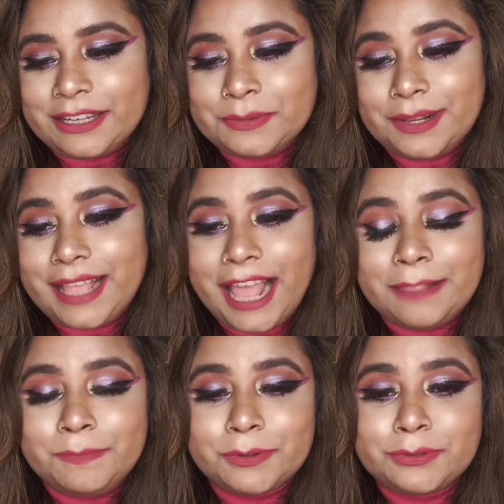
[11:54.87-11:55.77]
it will
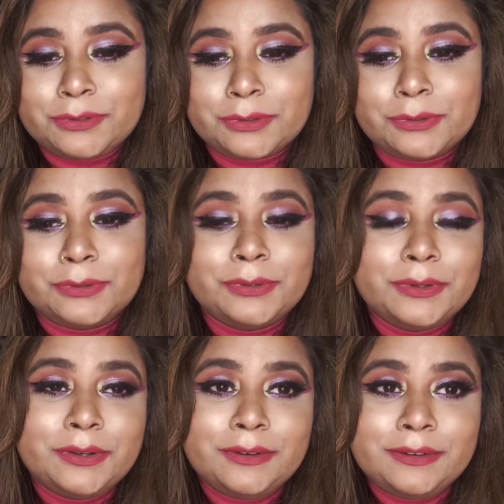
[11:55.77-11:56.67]
help you
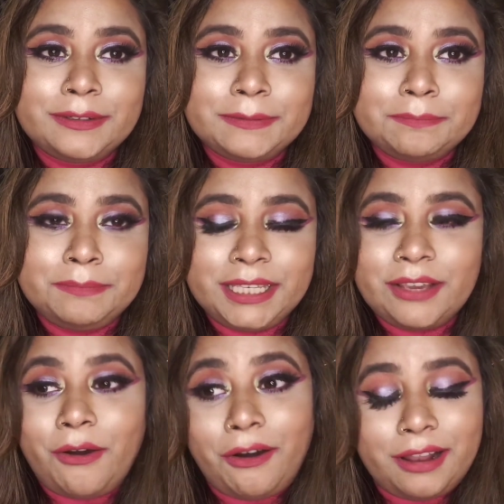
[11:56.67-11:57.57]
to
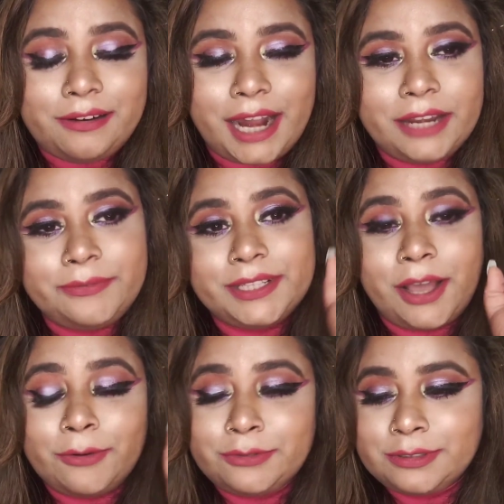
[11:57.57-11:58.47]
be all right
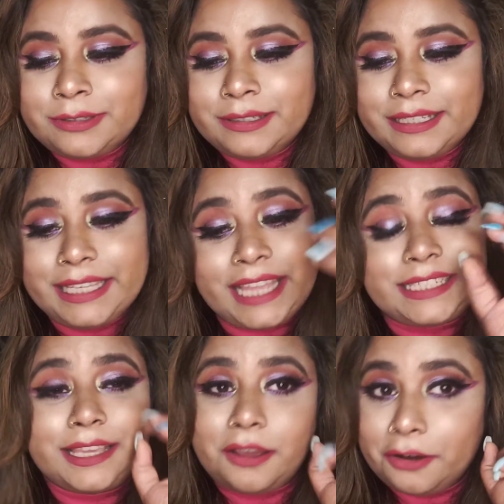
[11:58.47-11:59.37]
without
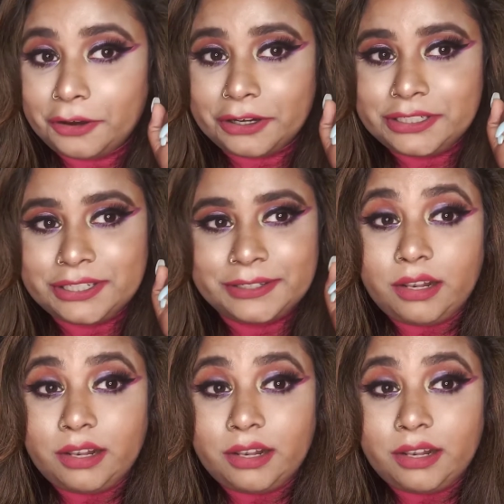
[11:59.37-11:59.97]
getting hurt. There